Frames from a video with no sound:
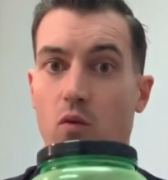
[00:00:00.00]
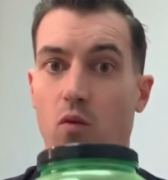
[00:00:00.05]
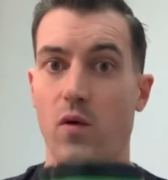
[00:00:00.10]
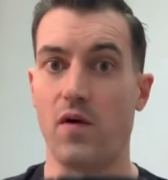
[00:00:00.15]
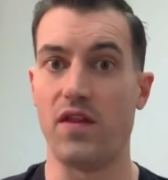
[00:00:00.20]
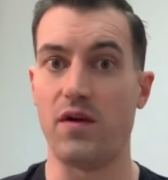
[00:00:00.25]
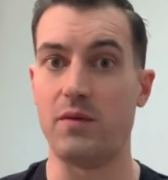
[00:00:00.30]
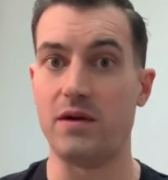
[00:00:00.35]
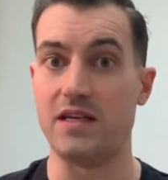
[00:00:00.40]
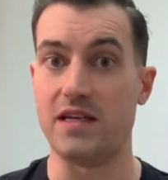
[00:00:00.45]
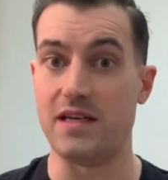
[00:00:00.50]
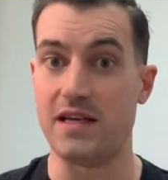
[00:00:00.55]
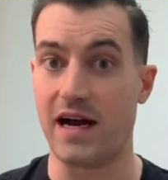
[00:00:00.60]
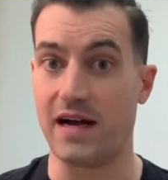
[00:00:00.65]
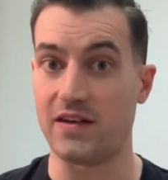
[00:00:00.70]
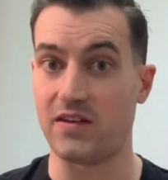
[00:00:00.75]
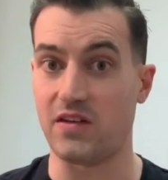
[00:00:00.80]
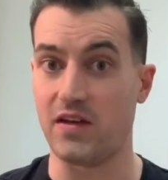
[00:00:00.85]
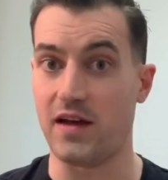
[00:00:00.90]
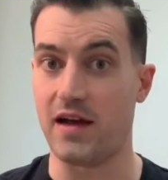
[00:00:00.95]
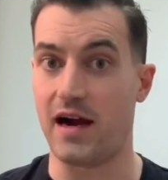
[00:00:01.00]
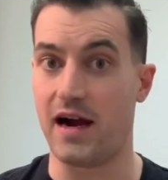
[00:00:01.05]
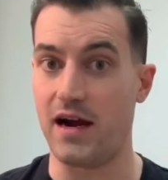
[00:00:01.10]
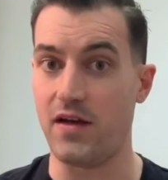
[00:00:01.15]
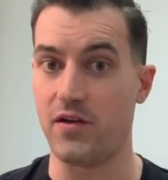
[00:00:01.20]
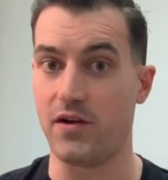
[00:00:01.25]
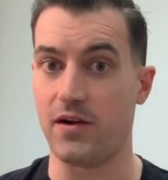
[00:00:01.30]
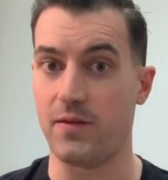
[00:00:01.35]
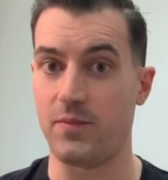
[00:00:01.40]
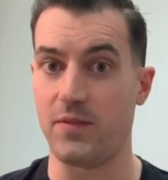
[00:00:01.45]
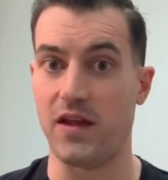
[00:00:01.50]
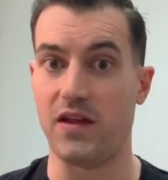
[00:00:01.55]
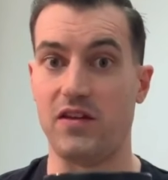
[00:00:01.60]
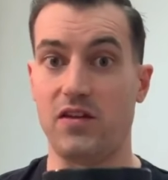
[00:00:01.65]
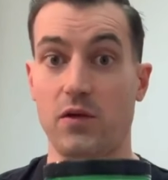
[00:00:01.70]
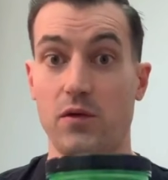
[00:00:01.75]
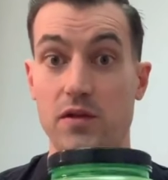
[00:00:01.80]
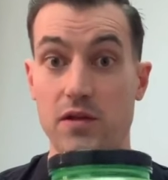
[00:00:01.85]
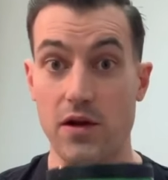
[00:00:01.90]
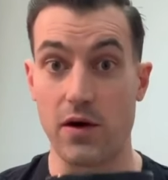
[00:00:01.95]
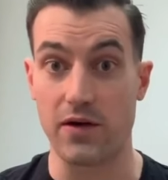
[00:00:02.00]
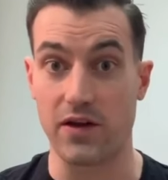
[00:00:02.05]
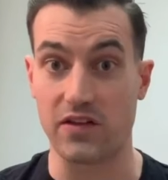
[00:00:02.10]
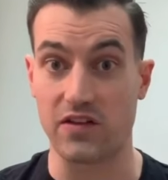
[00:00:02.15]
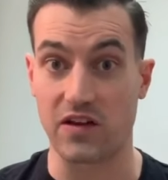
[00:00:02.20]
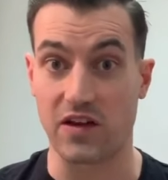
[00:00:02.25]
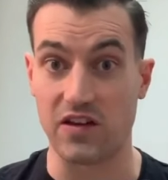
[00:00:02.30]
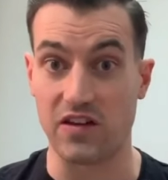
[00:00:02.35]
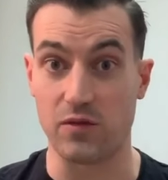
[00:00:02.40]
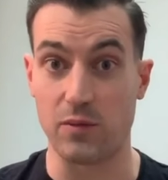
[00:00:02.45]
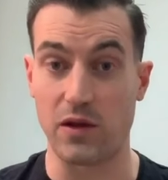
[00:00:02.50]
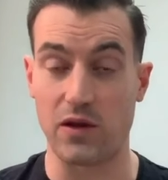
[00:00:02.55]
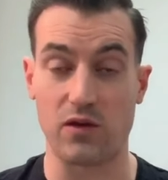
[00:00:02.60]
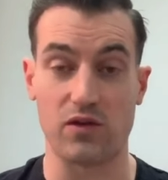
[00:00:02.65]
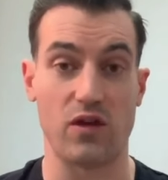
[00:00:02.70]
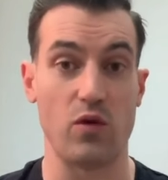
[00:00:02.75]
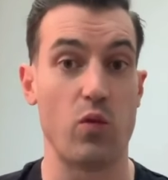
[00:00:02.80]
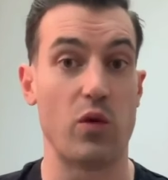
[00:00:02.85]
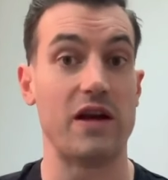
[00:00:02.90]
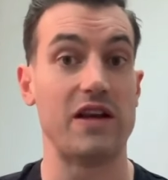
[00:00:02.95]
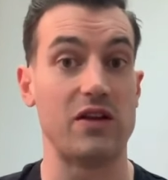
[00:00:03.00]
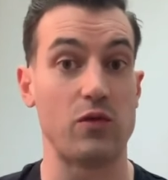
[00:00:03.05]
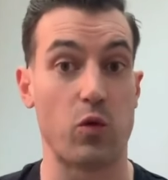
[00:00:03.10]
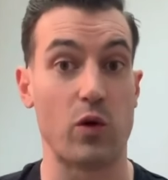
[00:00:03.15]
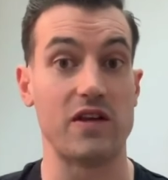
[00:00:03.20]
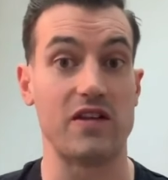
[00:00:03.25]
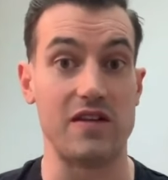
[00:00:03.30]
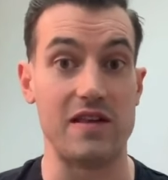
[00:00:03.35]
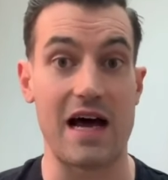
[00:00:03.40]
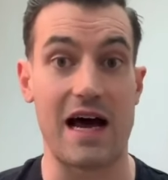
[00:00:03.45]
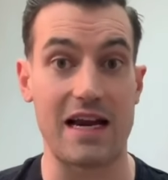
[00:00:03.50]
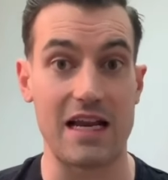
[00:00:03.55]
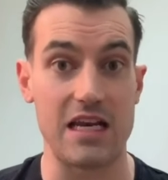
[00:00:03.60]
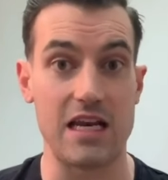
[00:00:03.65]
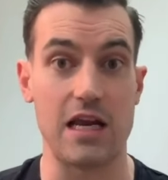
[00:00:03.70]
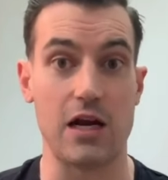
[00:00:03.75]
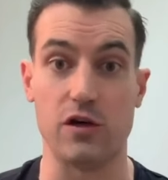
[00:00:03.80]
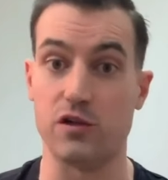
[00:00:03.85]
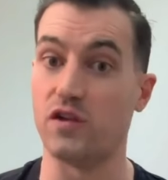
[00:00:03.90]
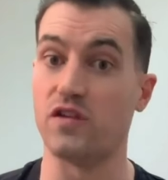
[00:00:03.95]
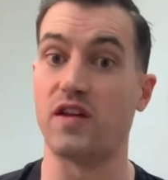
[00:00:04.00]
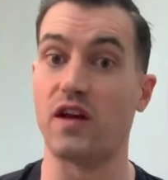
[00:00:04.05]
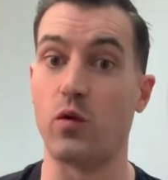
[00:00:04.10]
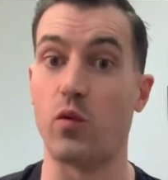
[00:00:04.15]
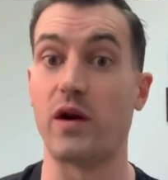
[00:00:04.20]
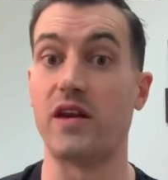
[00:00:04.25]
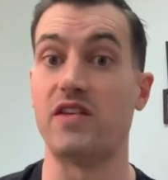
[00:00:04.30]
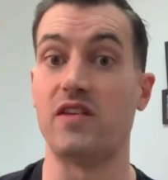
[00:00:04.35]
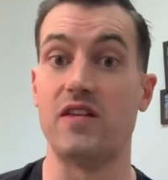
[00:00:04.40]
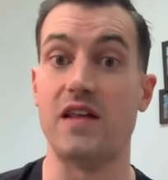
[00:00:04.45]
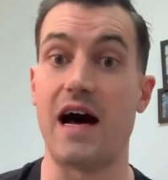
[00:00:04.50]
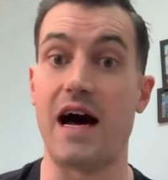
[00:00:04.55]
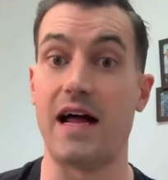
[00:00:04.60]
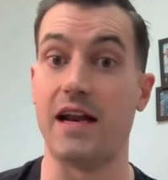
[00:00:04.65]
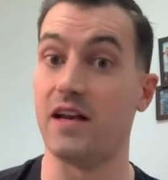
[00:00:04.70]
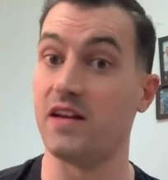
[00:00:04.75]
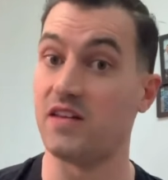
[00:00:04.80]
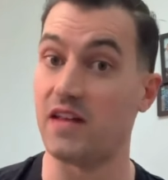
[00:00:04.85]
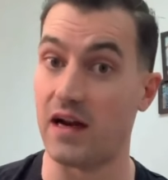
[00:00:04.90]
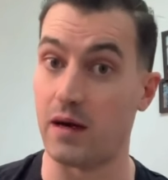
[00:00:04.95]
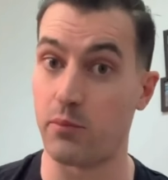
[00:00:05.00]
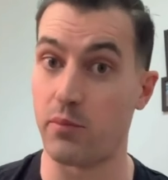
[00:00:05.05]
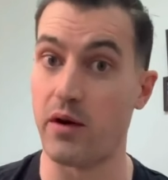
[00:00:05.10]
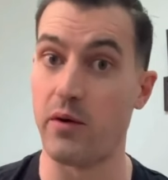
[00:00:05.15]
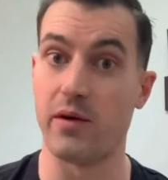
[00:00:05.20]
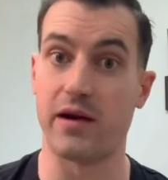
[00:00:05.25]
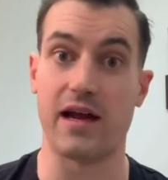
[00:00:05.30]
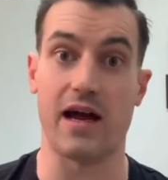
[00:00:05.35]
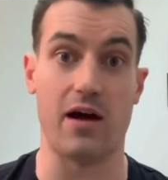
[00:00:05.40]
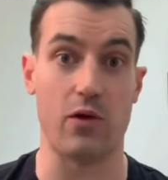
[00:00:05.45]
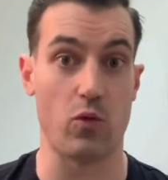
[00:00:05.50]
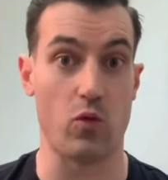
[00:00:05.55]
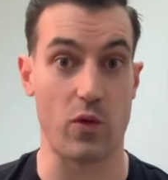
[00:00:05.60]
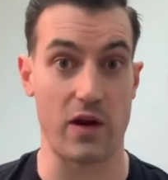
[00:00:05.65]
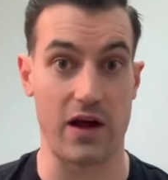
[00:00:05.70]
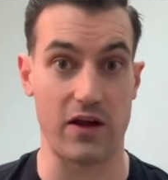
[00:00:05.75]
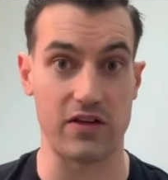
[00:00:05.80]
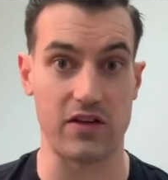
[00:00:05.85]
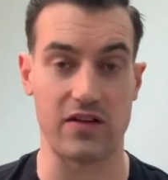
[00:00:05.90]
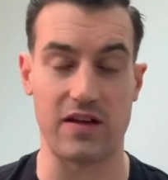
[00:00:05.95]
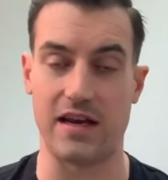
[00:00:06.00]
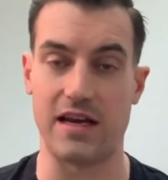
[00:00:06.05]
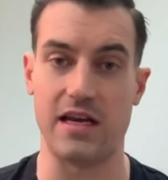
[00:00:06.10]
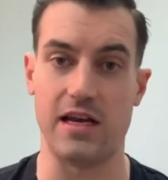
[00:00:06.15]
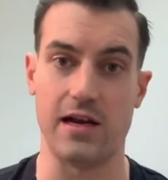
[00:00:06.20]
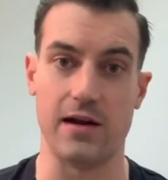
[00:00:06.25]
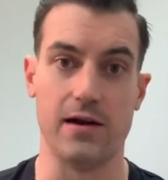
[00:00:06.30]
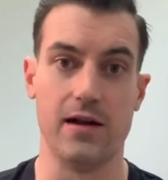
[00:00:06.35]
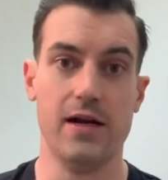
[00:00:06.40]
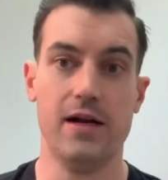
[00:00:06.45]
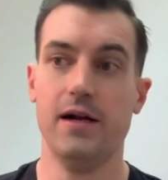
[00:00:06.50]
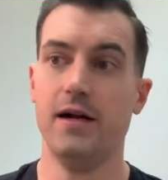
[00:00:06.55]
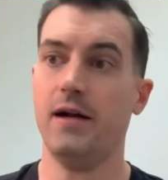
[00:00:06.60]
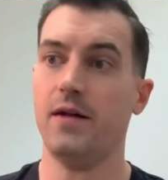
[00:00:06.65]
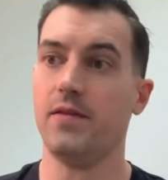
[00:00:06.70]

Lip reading: One thing we did not say either is you'll notice conspicuously what's not in here, just like what's not. It's not a pre-workout. What else is not in here?